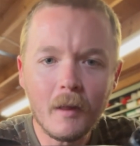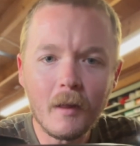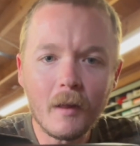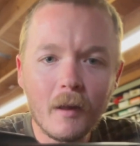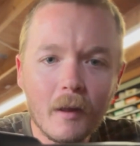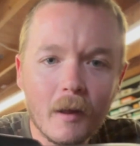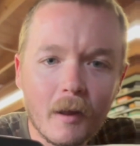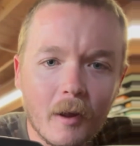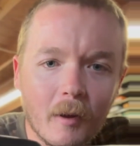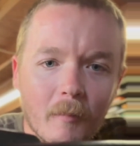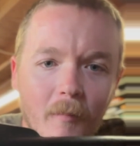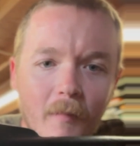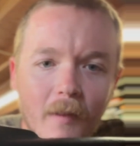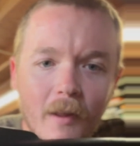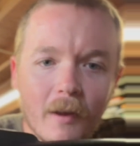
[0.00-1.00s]

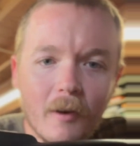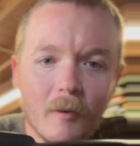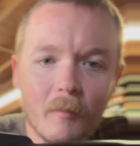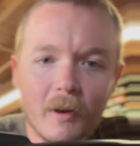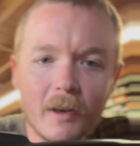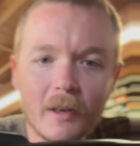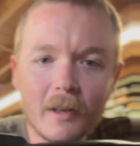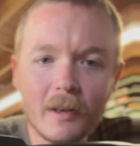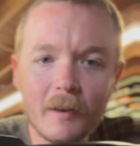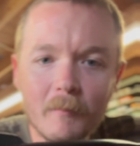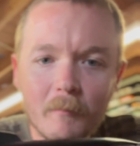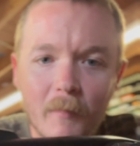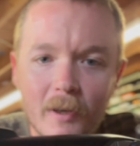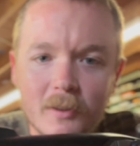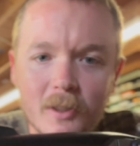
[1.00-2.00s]
No, but it
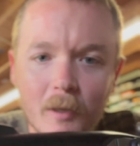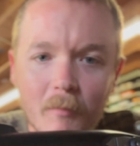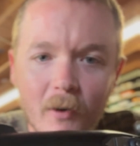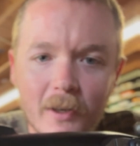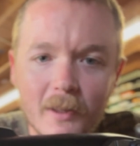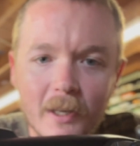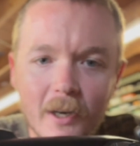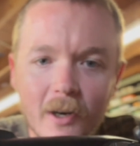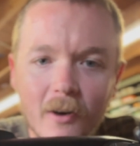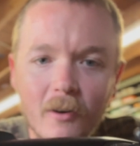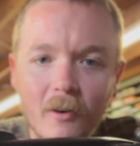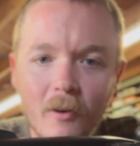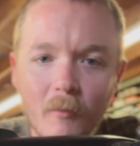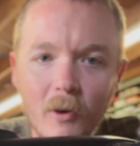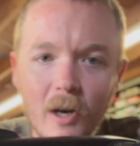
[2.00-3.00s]
messed up right there
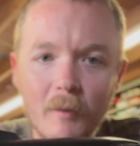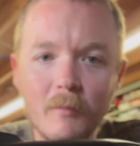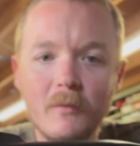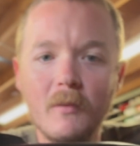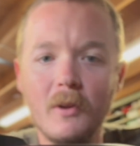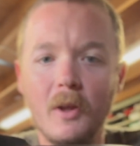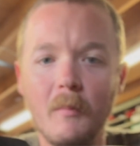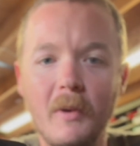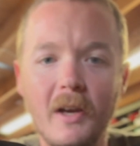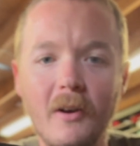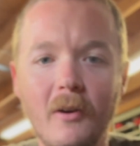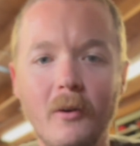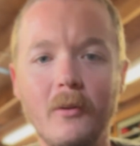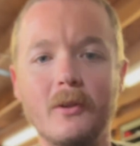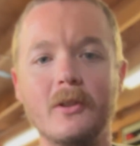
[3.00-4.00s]
where I with a
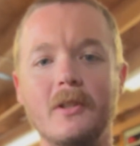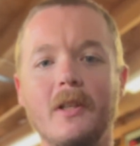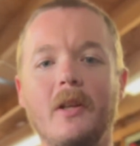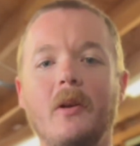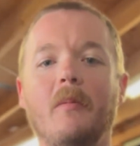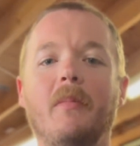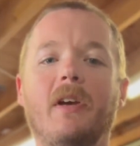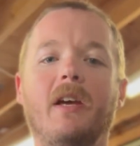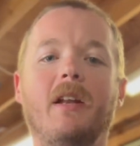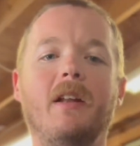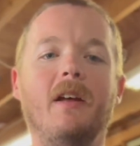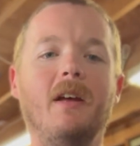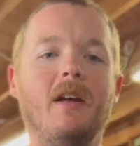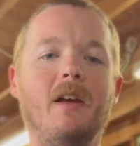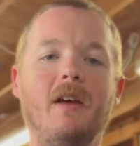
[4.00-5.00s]
pinhole just a little bit,
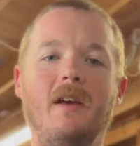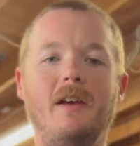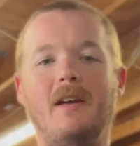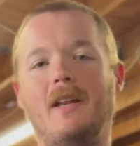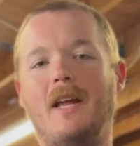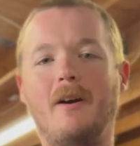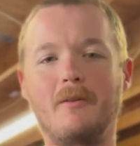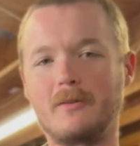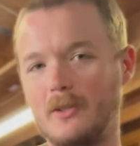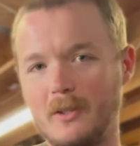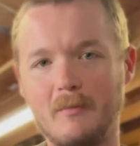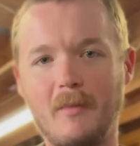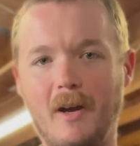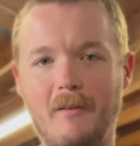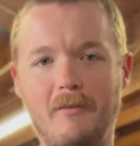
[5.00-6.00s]
and that was just
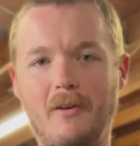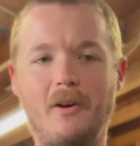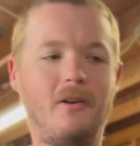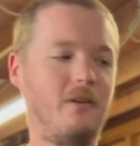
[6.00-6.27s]
my fault.